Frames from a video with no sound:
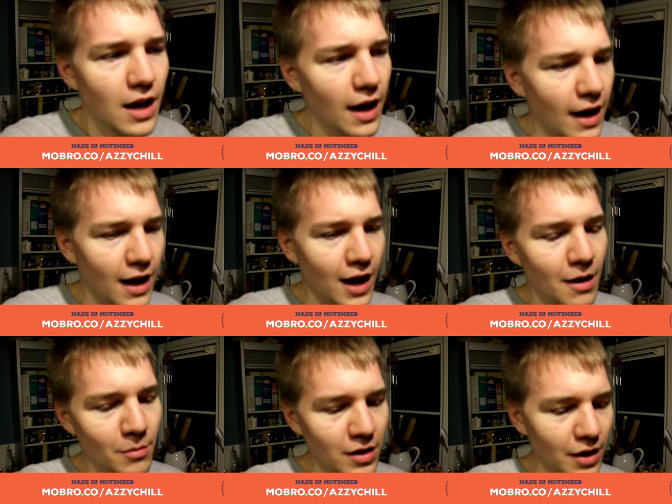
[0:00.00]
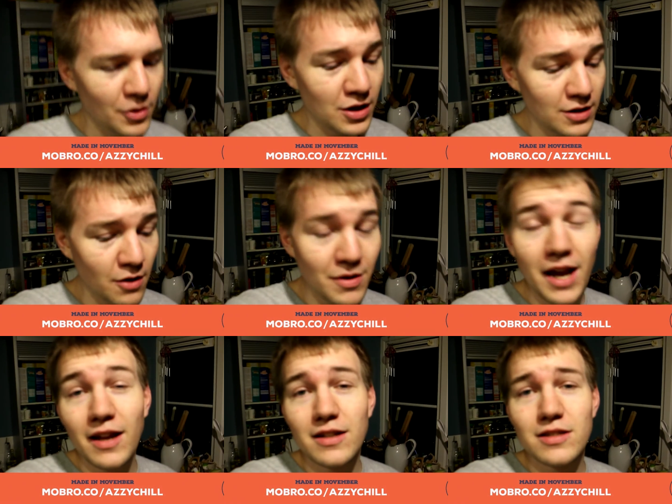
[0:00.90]
Or you can
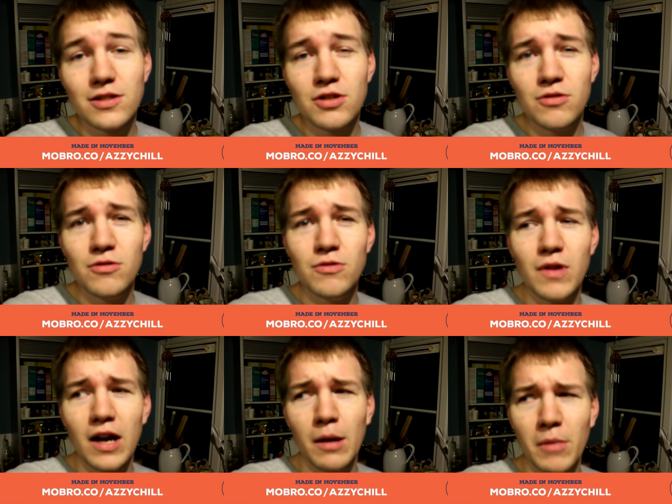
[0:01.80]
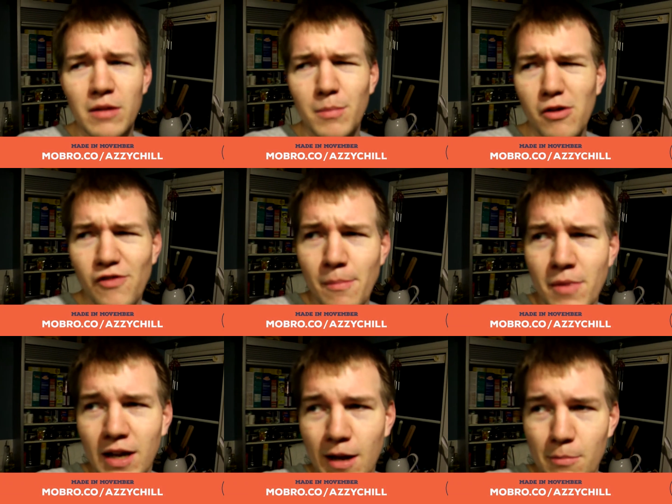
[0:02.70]
donate to my
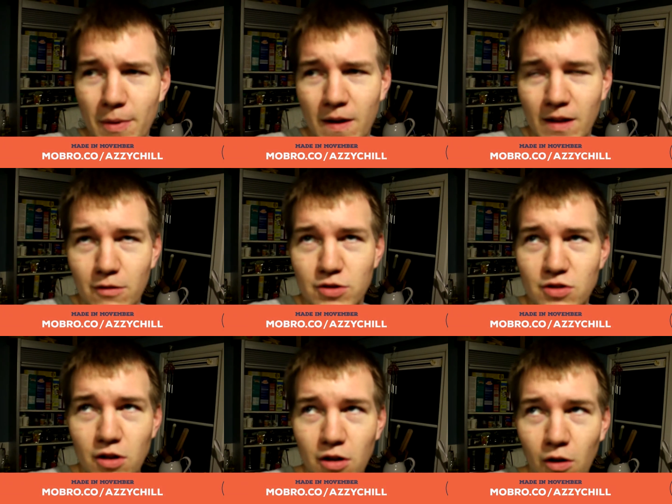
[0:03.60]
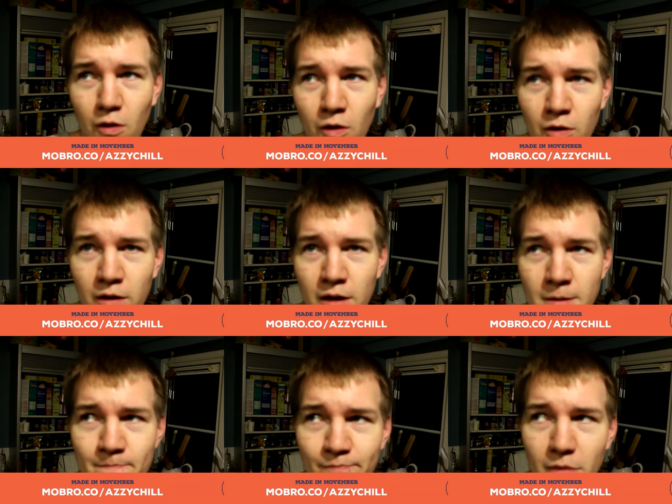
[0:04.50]
Movember campaign. That will start on
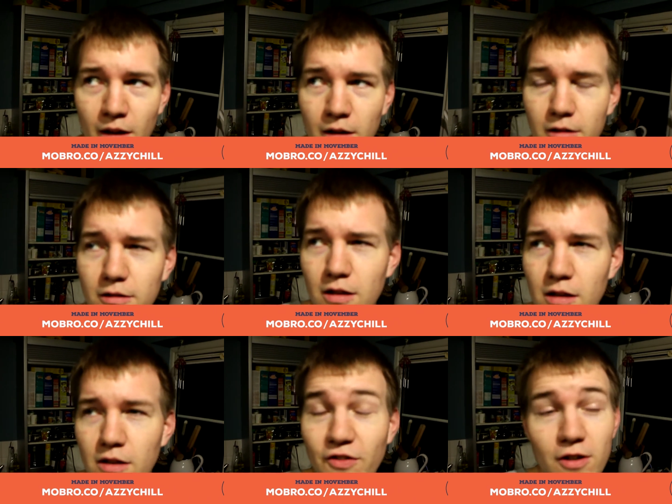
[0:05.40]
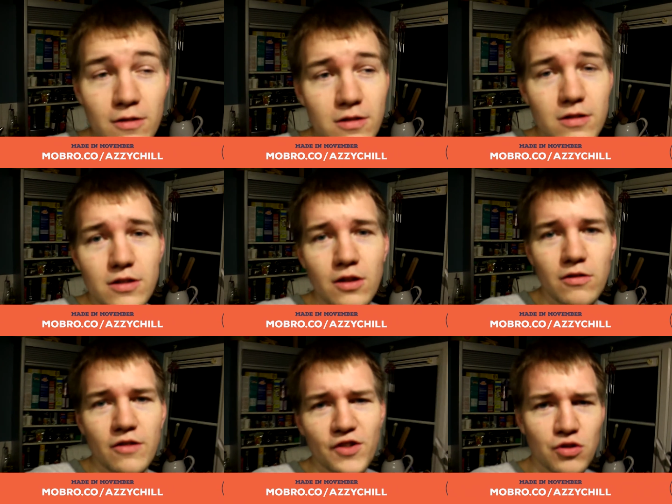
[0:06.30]
the 1st. So
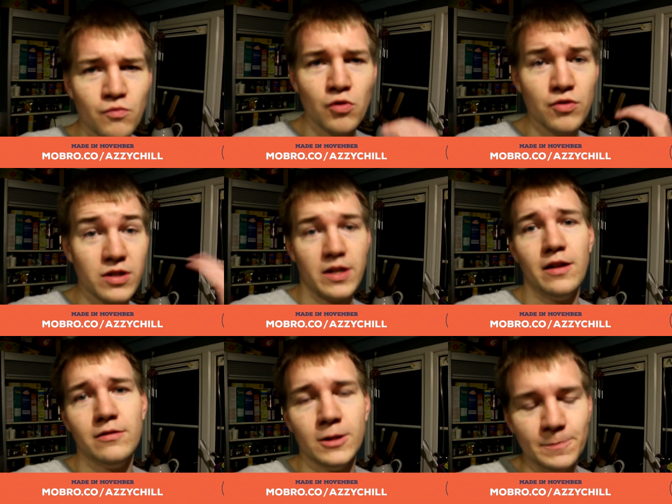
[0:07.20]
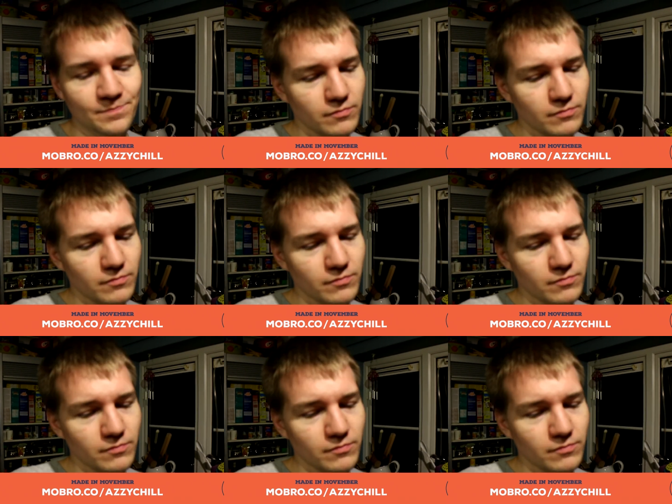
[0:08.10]
the official rules state that